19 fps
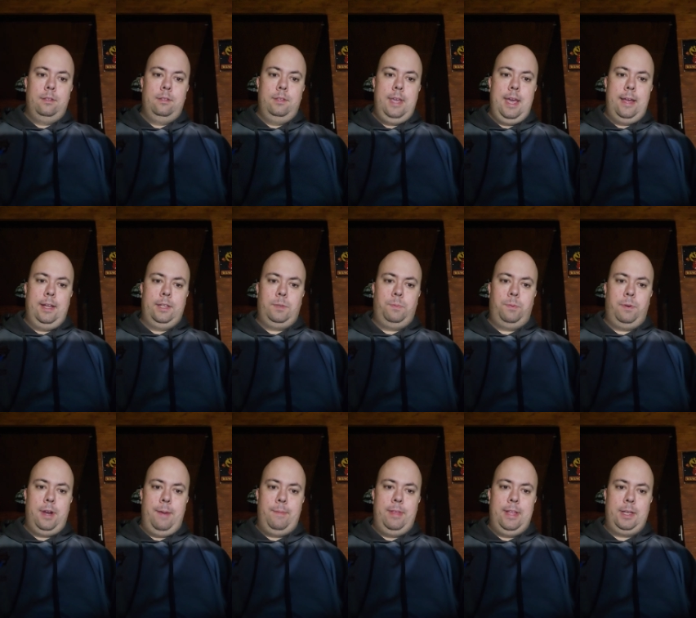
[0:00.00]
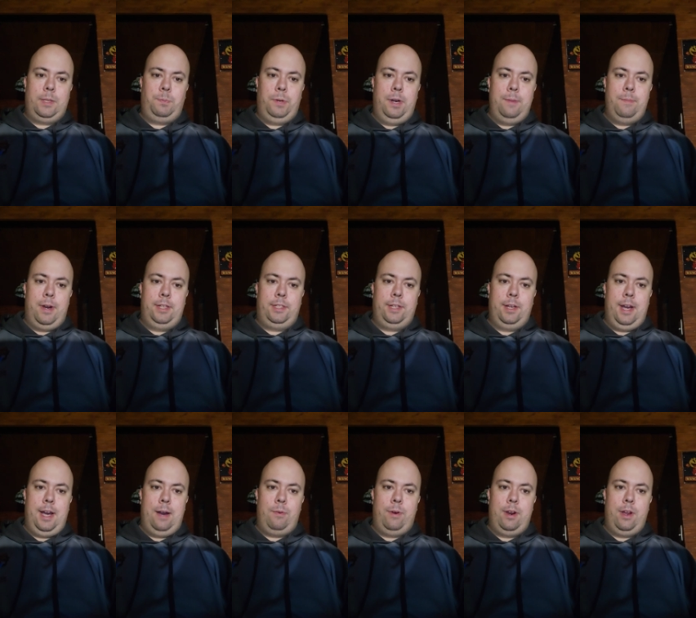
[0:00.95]
Yeah, that's pretty much
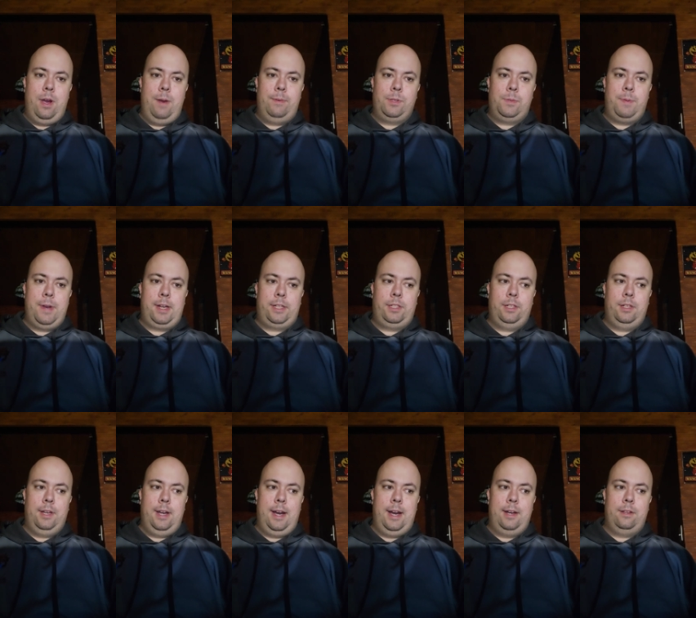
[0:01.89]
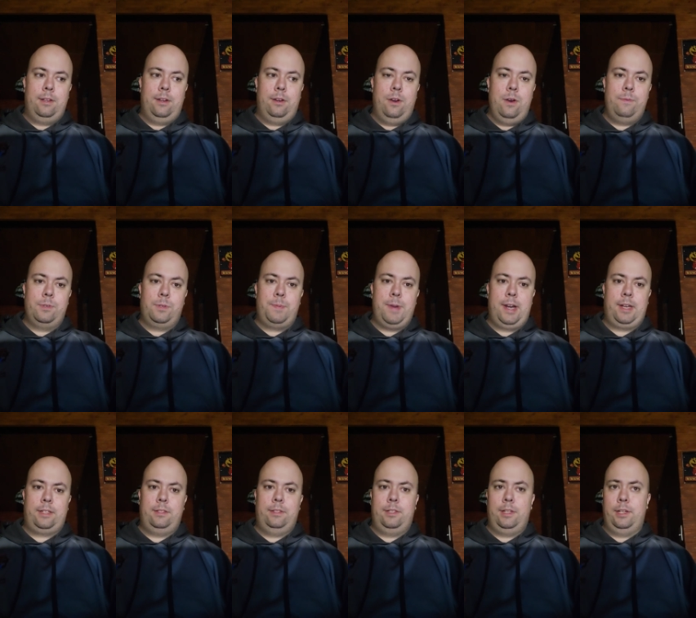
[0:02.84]
what a home
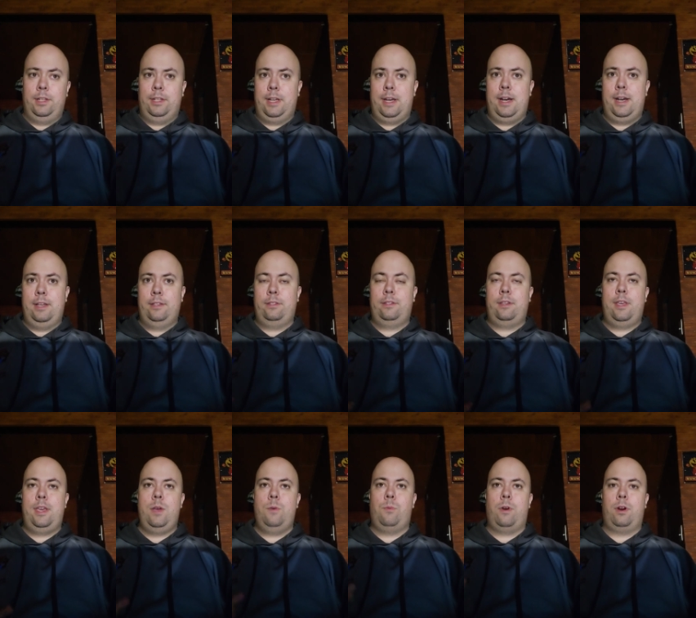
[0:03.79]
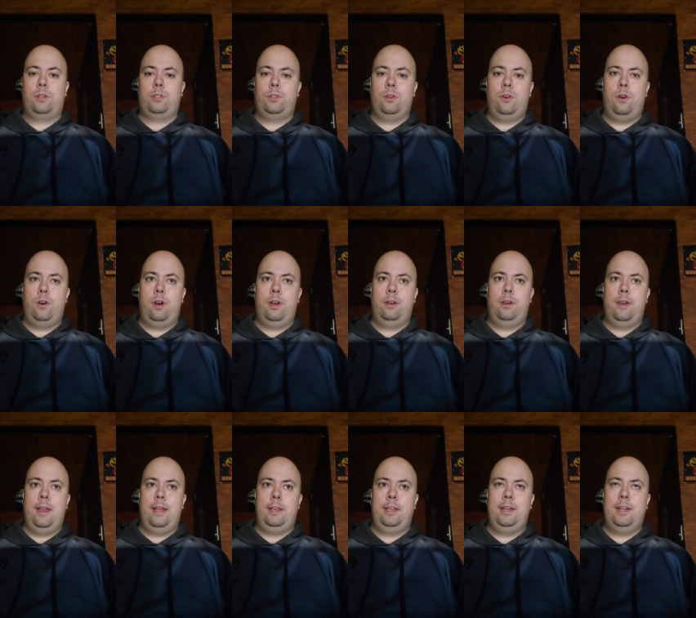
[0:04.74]
inspector does. He works
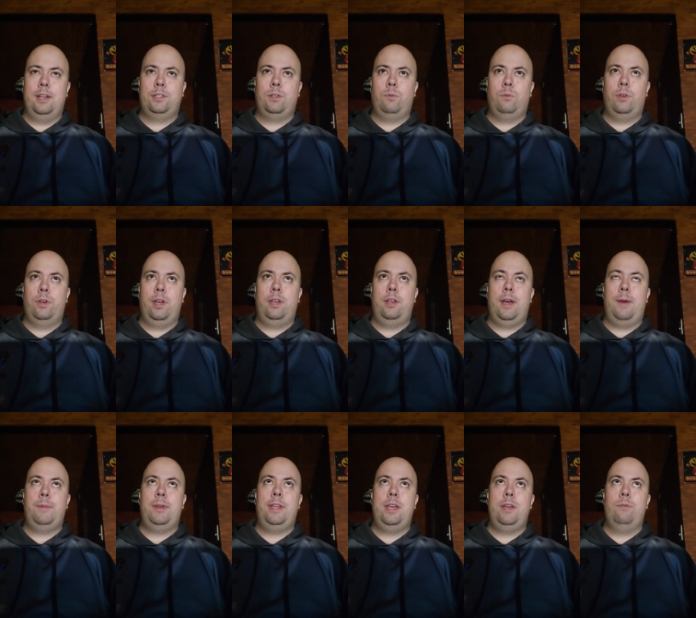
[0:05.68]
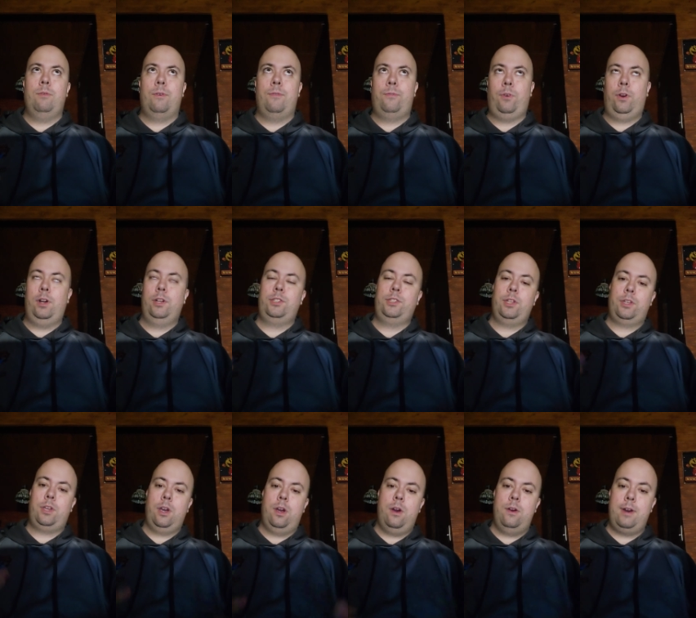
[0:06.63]
on. He doesn't really. He refers to
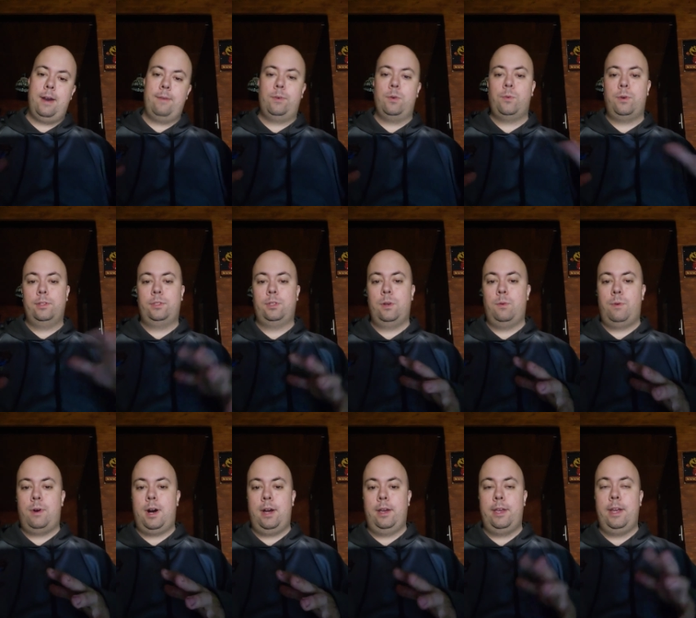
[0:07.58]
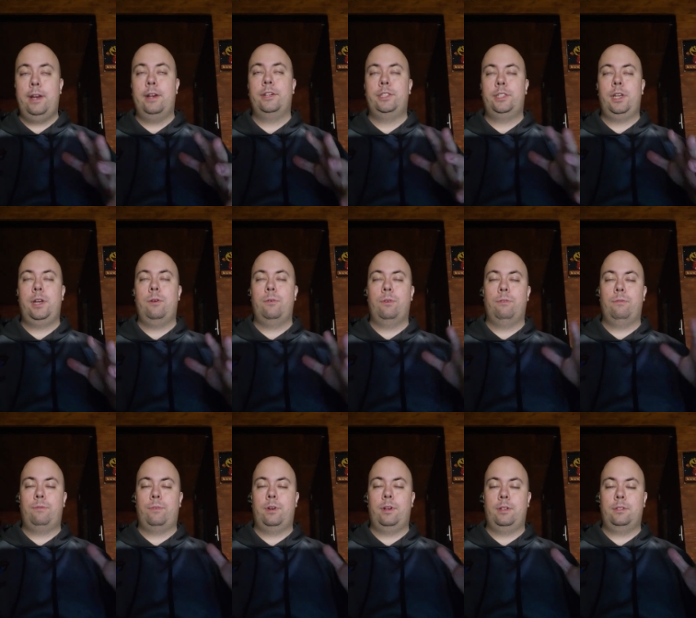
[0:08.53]
code every once in a while. He or she will
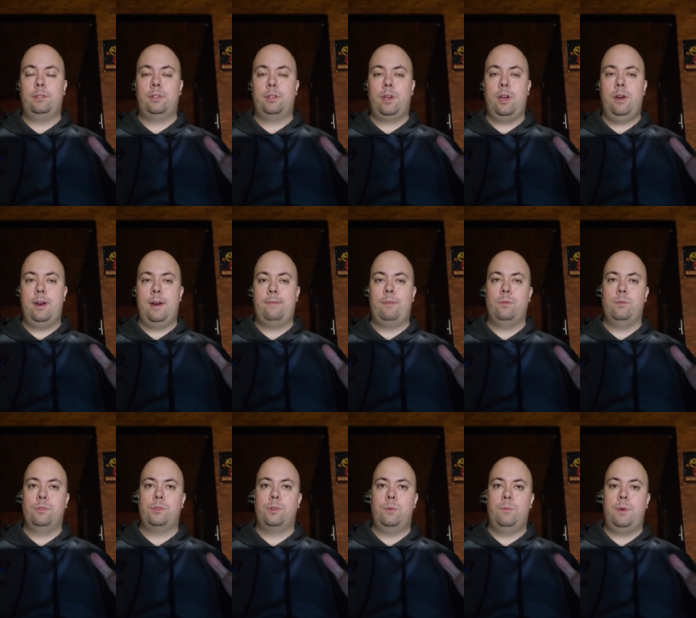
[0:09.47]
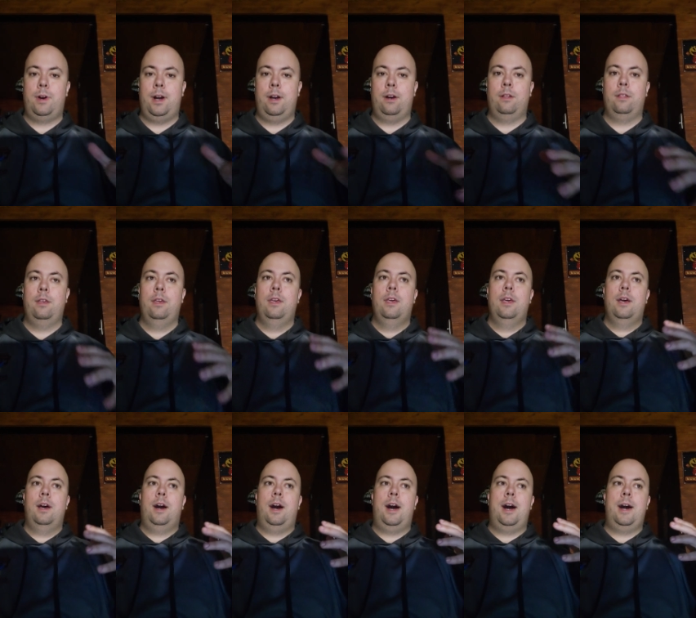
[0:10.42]
refer to code every once in a while.
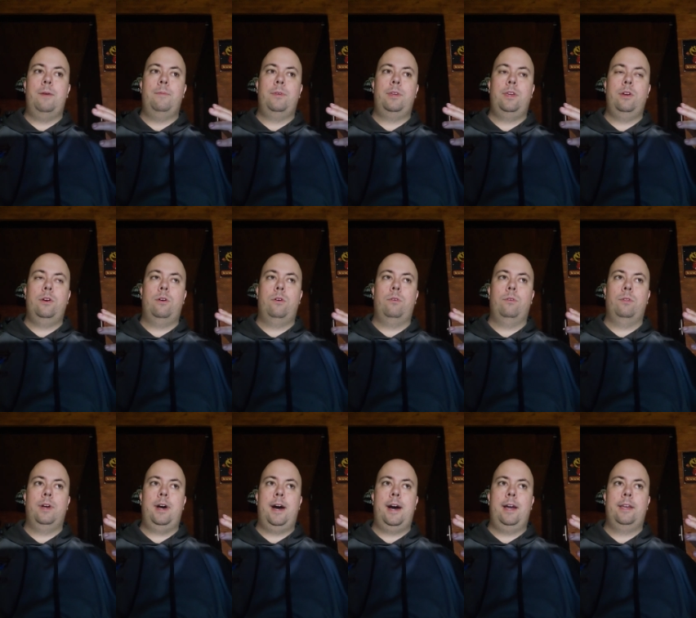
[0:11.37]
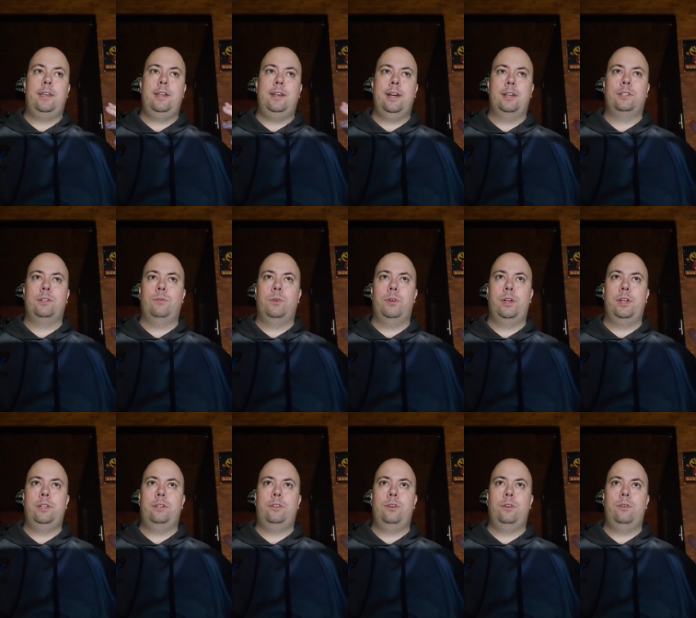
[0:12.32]
He doesn't really
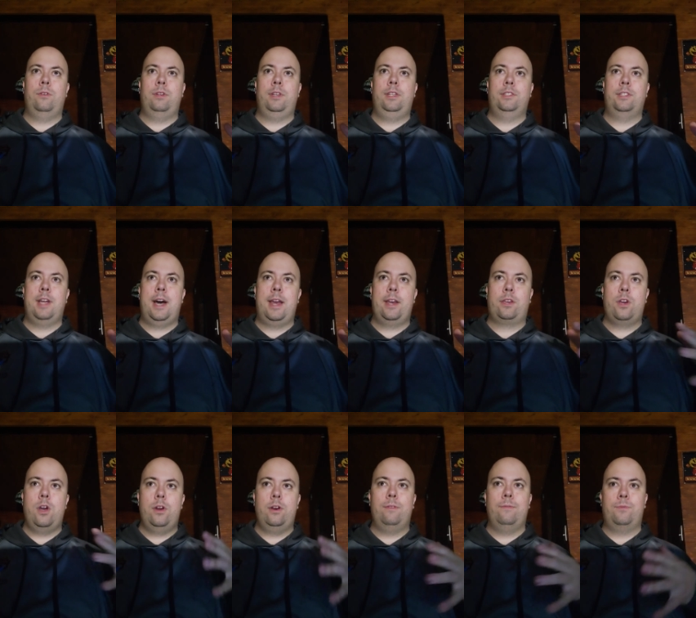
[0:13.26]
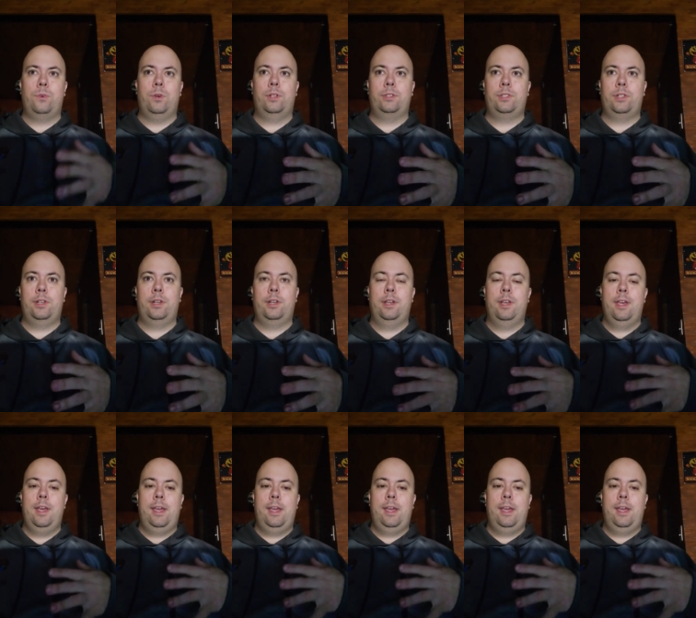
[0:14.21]
do. He's not a code enforcer.